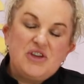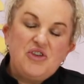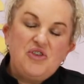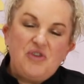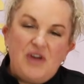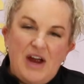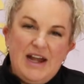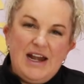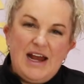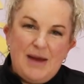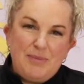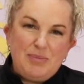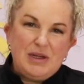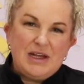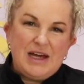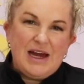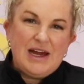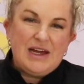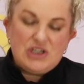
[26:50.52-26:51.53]
a great
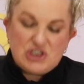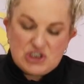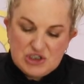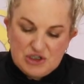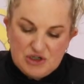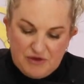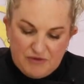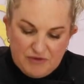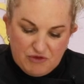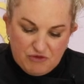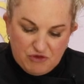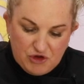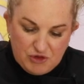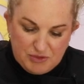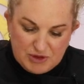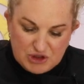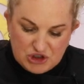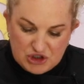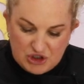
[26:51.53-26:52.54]
application of the
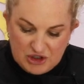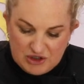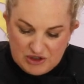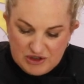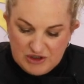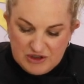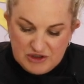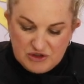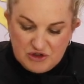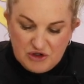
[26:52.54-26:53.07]
ruby chocolate.